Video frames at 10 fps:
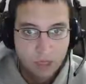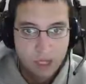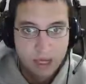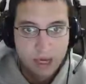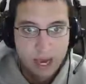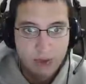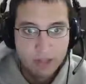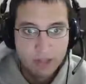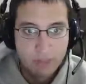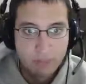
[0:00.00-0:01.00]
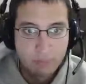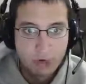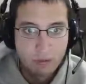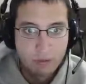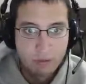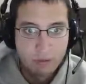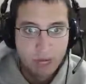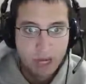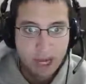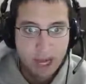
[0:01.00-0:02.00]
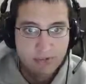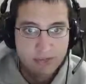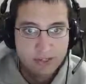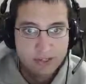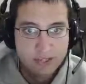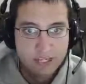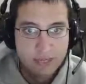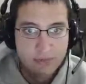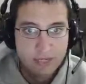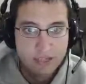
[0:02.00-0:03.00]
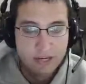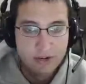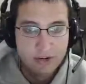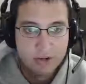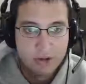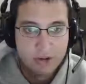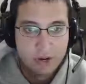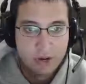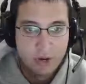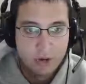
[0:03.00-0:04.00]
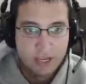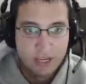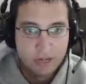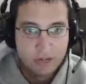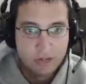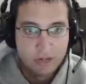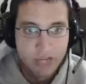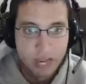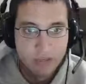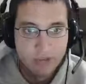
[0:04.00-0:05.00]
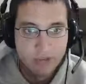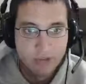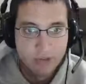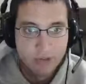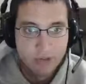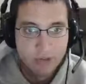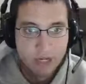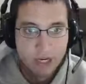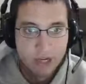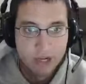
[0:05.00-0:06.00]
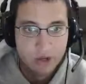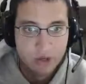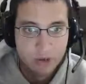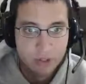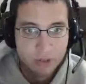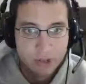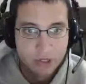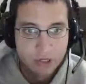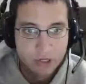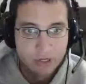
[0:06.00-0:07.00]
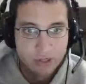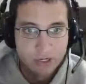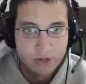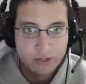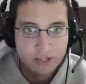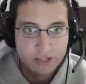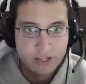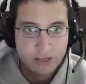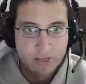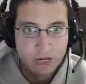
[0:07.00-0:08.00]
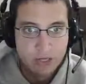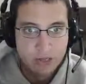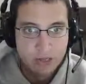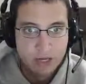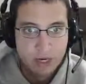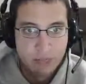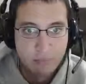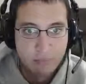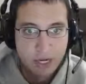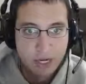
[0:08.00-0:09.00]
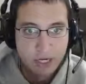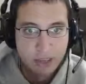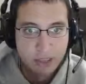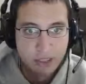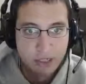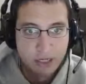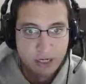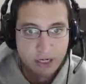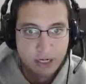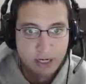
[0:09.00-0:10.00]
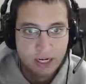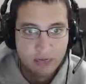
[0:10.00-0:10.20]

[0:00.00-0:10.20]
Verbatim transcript: Now, the only problem I have with this team is there's no damage over time effect, so there's no little skulls that you can see on the boss, but uh,